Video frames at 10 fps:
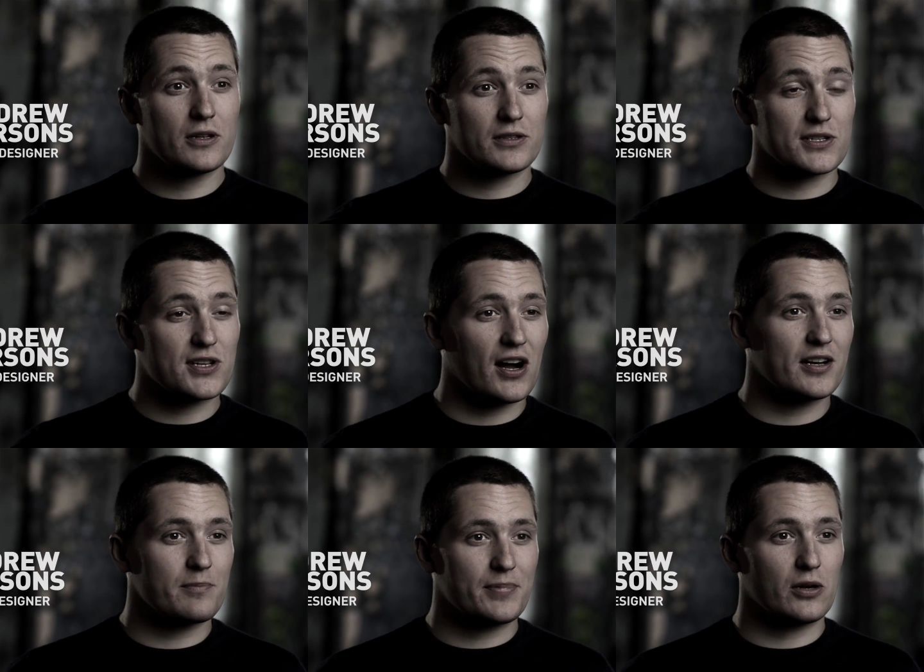design
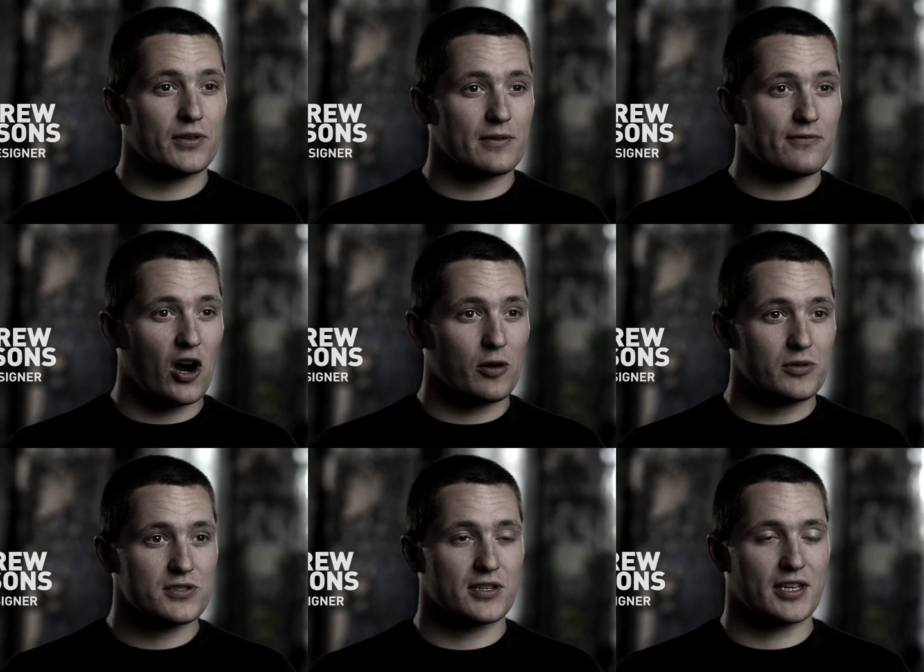and build the
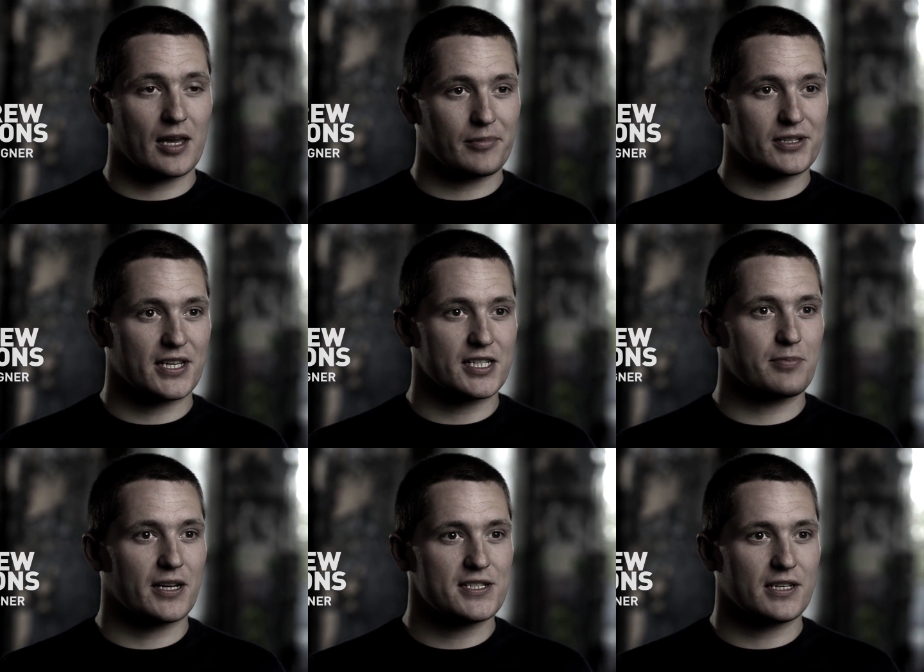environment that the gameplay takes
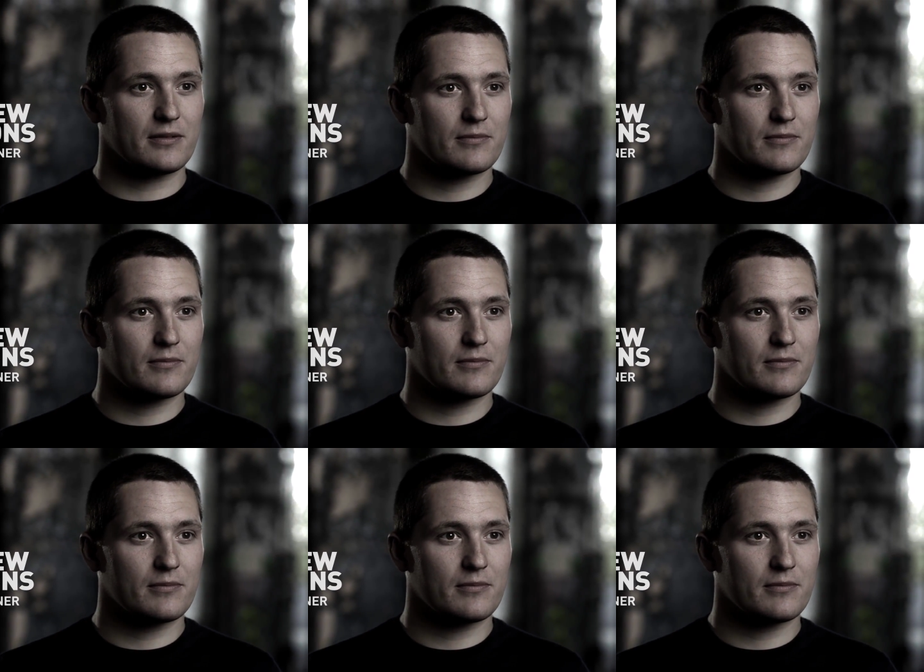place in.